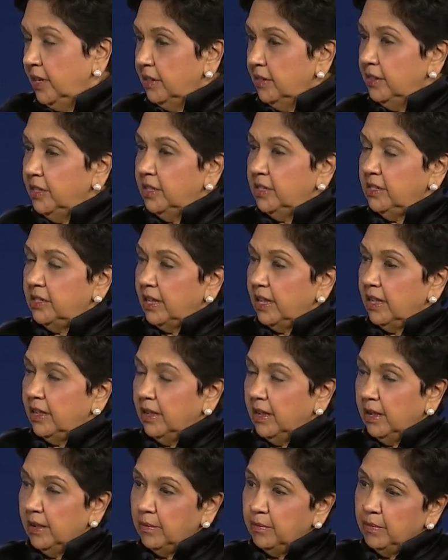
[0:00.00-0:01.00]
this
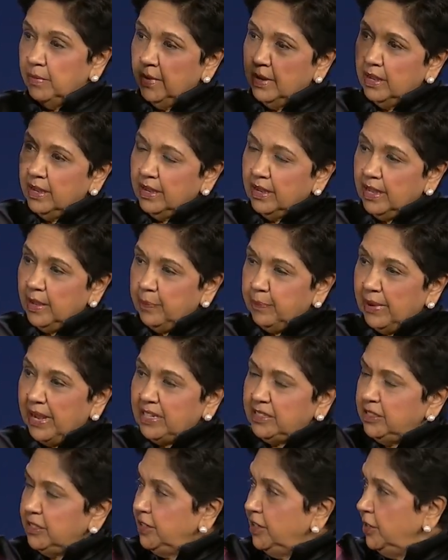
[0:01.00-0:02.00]

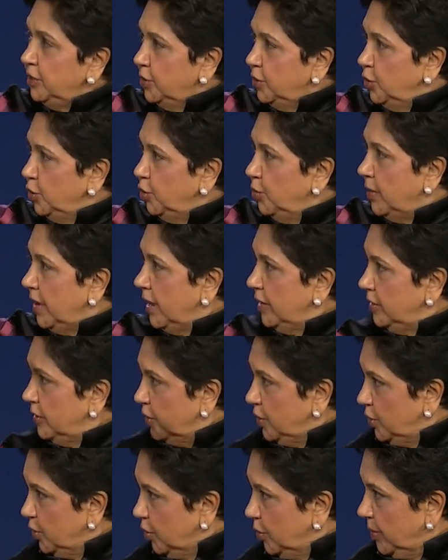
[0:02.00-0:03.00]
capacity to zoom out
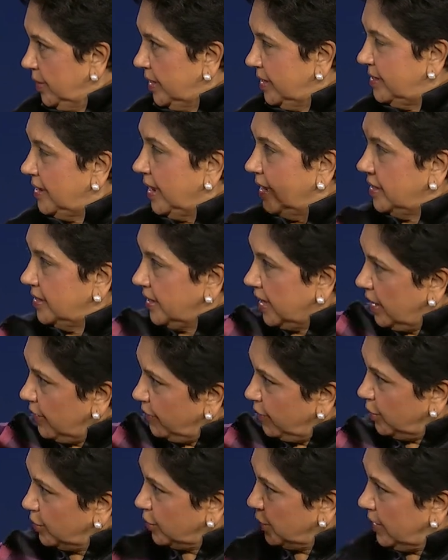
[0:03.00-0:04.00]
and zoom in. It's like a
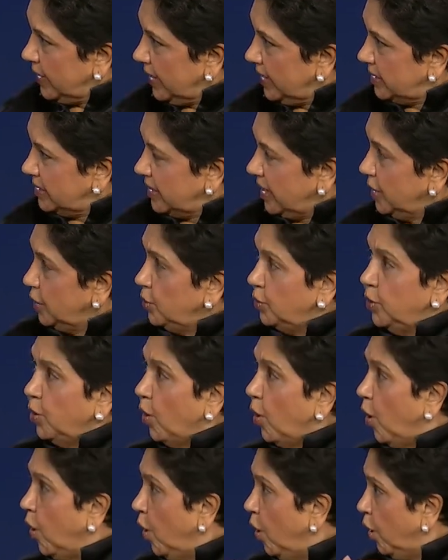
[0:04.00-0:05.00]
telephoto lens. I do it
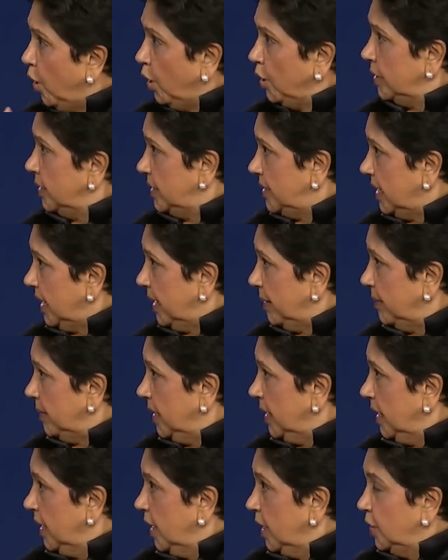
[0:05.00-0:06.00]
all the time.
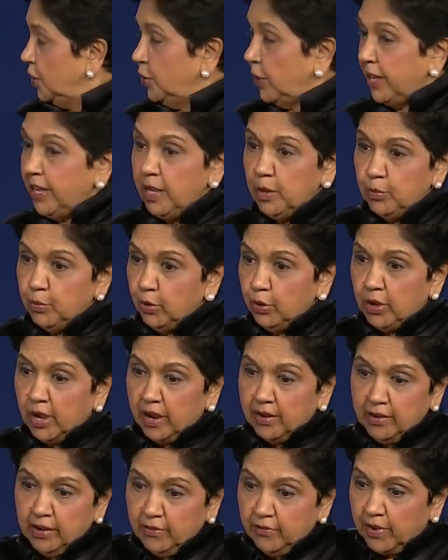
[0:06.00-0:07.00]
So any book I
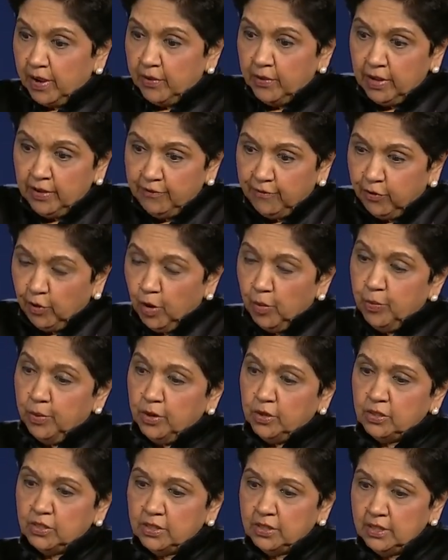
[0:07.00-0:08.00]
read, if I read 4
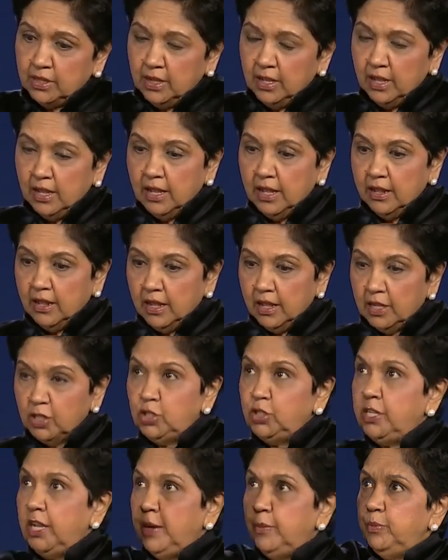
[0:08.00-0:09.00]
books, a
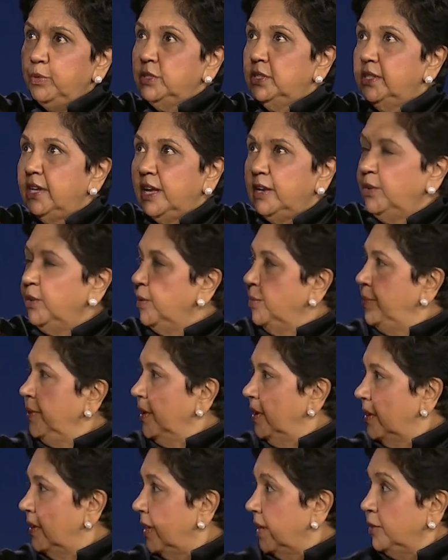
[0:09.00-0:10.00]
shape will start to
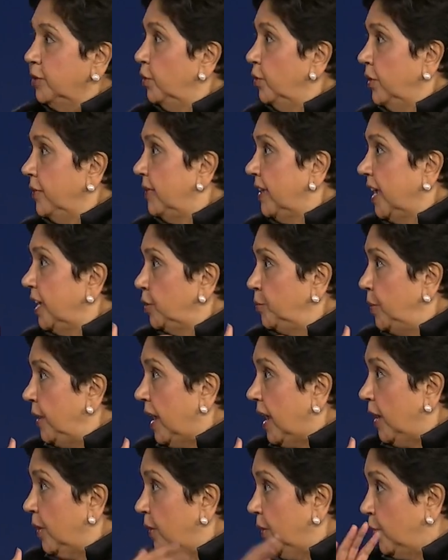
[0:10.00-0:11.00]
appear. Don't even ask me
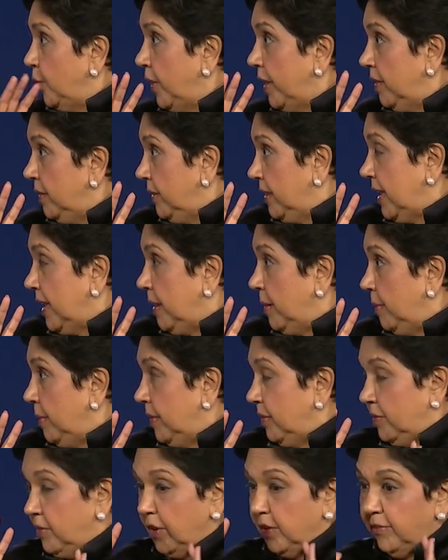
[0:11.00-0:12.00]
how and where it came.
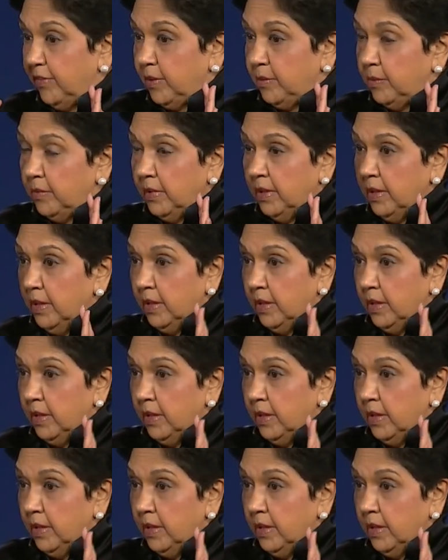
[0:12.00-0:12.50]
It's not from,